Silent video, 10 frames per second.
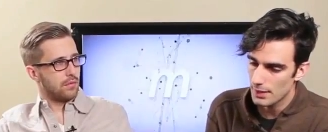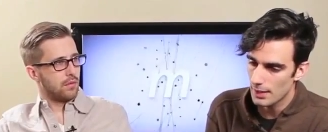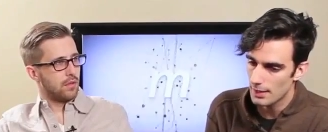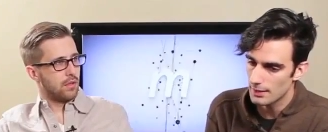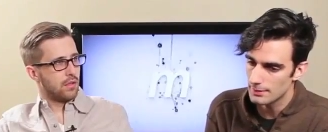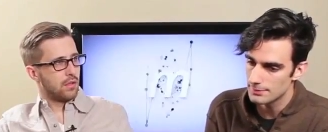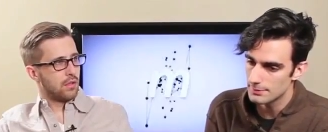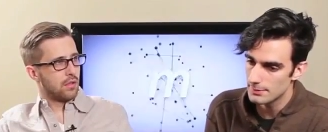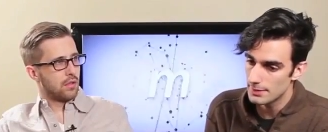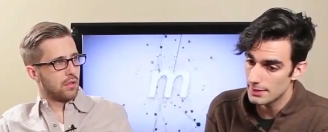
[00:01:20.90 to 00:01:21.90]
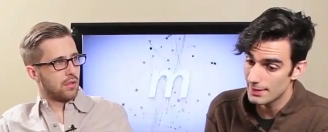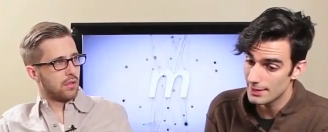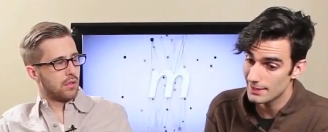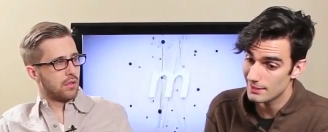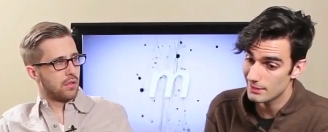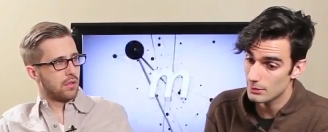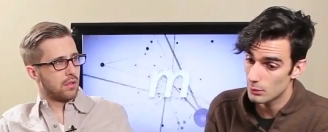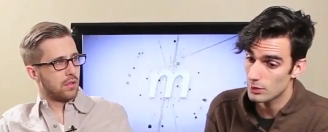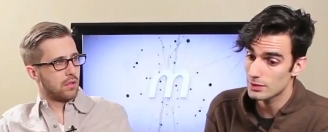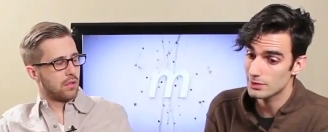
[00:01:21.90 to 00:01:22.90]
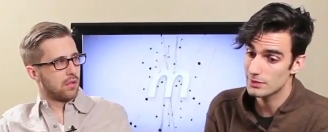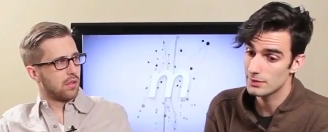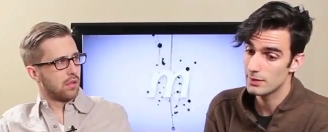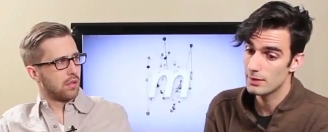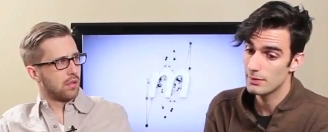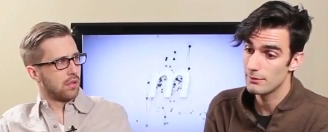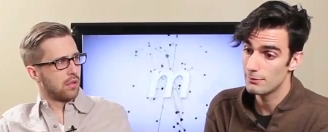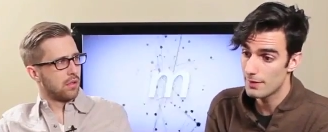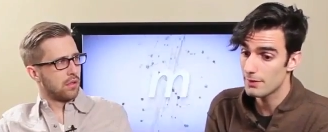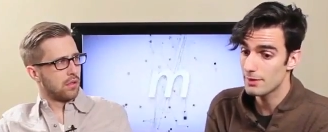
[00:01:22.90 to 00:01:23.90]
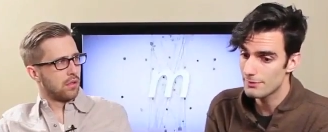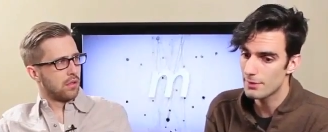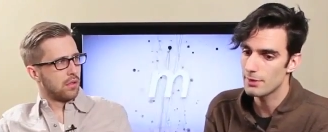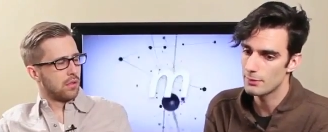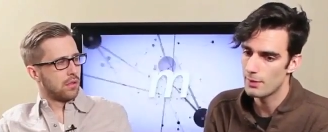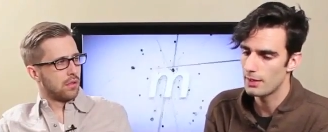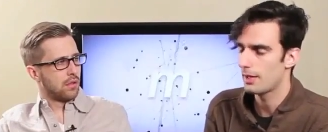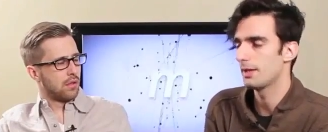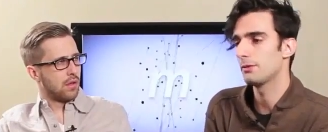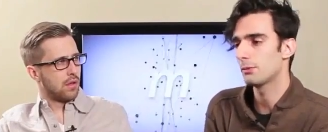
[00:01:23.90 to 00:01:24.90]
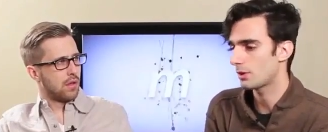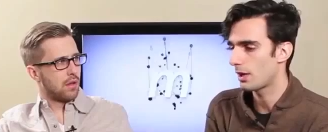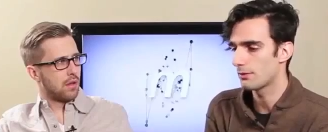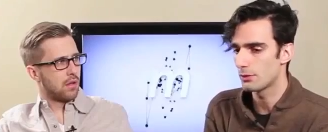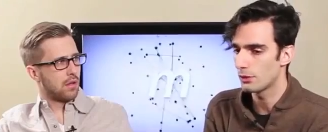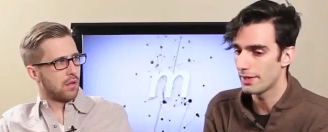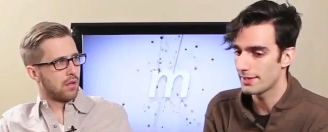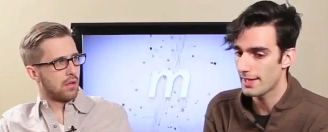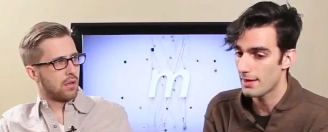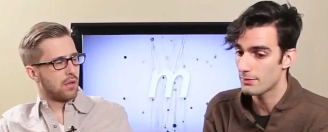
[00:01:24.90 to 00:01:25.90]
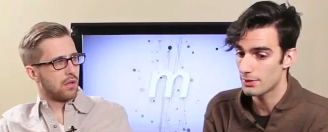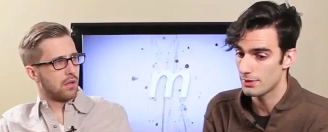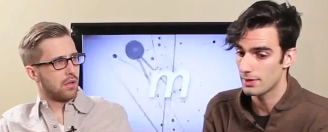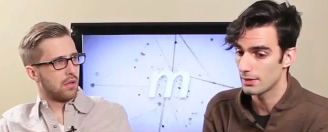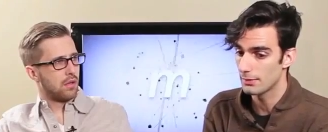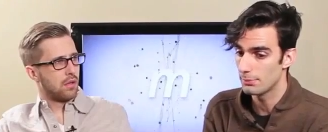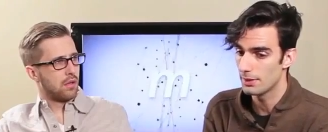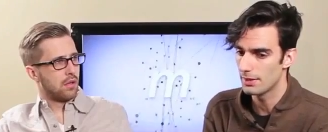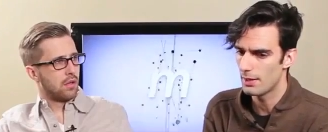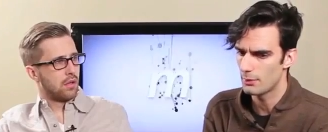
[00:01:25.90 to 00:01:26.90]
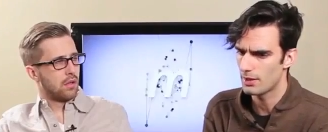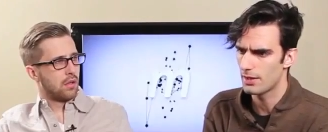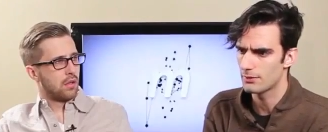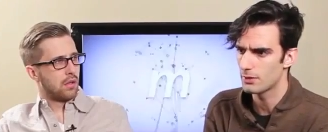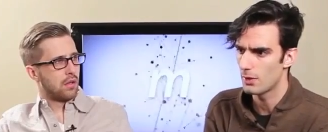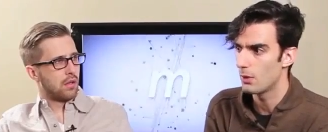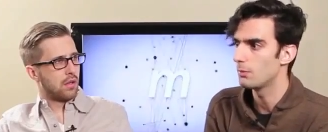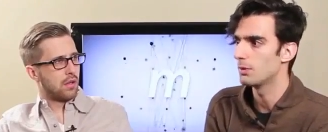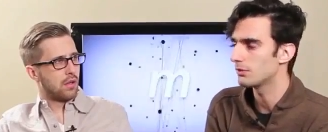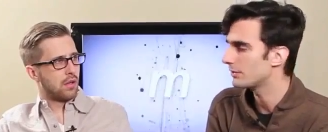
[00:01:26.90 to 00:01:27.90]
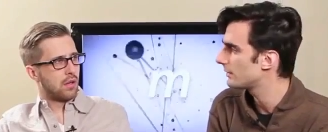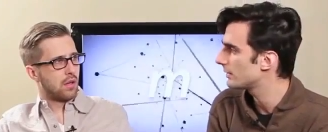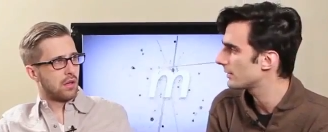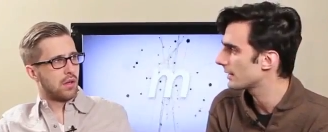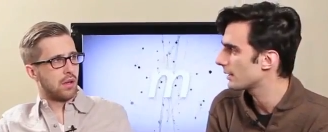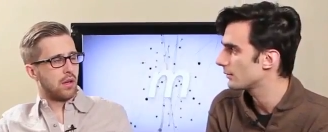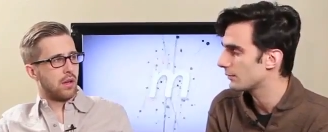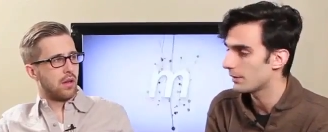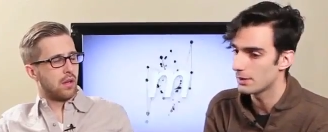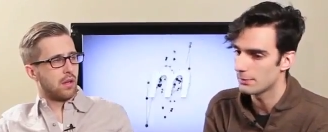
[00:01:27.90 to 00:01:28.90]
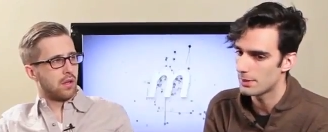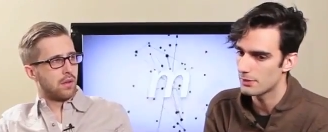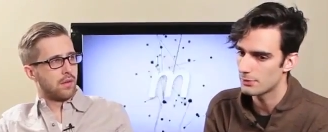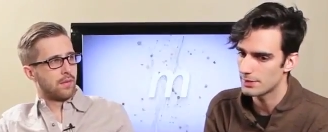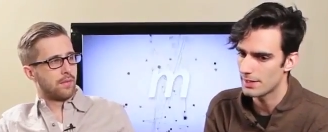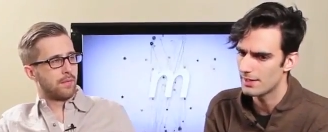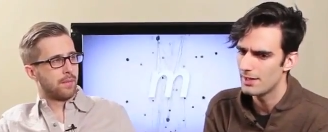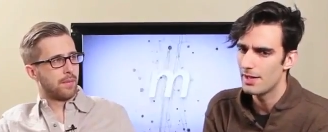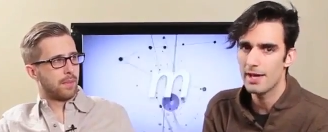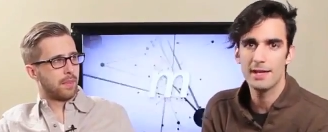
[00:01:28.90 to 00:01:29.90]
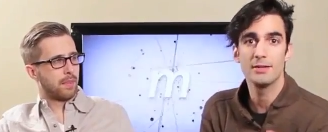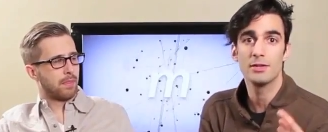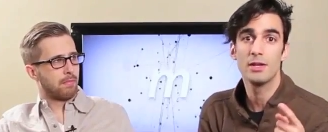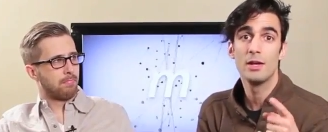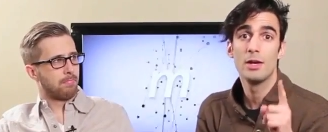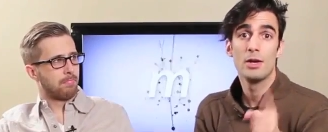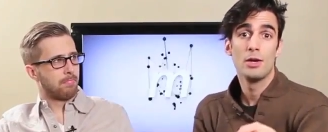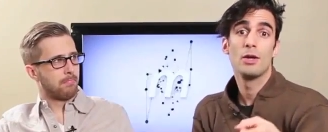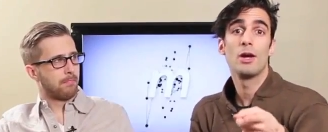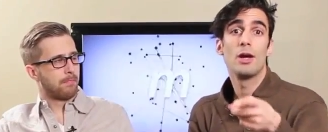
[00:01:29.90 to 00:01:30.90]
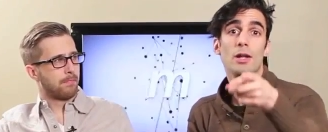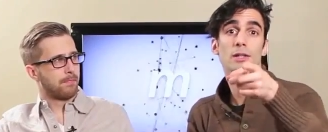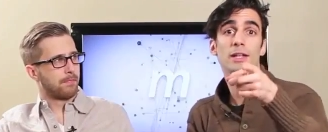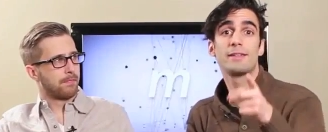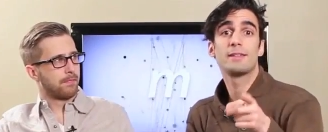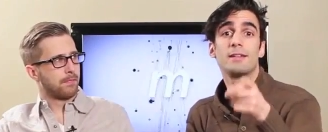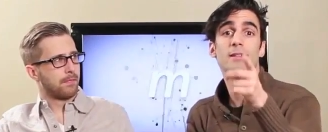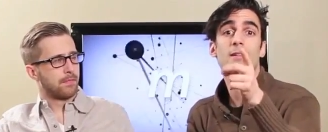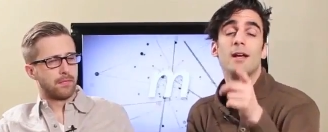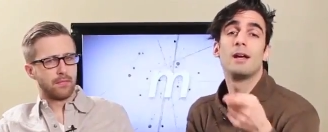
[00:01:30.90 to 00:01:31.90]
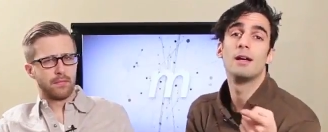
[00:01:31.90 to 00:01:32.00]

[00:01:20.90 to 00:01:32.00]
Speaker 1: um, it worked very, very well. I didn't recover like everything, but I recovered almost everything. I was very impressed with that. And Uh, lesson